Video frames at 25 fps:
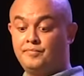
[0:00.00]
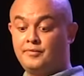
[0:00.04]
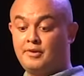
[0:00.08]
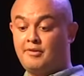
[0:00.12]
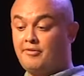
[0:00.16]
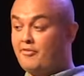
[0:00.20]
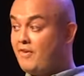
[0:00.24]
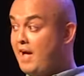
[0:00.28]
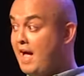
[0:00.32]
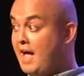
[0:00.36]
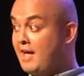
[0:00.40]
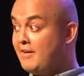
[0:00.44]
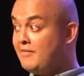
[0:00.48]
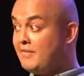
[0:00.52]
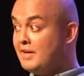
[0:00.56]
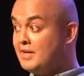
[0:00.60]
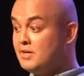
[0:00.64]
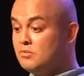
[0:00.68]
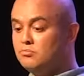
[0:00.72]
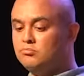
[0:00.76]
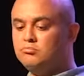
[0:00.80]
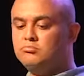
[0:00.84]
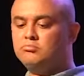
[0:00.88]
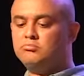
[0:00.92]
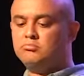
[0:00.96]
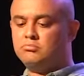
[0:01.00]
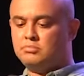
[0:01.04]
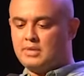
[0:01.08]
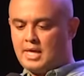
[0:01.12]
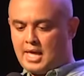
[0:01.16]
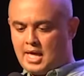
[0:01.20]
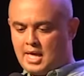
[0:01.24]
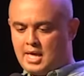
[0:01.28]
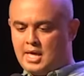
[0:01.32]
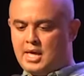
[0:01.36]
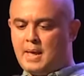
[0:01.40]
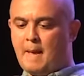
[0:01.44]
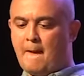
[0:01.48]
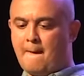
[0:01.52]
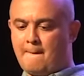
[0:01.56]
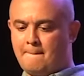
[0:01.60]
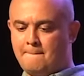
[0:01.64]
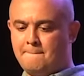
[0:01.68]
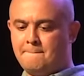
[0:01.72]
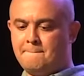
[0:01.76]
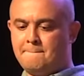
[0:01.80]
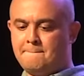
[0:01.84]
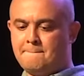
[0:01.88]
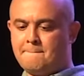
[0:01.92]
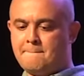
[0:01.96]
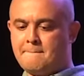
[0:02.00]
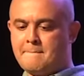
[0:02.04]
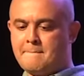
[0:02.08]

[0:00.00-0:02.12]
Five, eight, mm, eight, mm.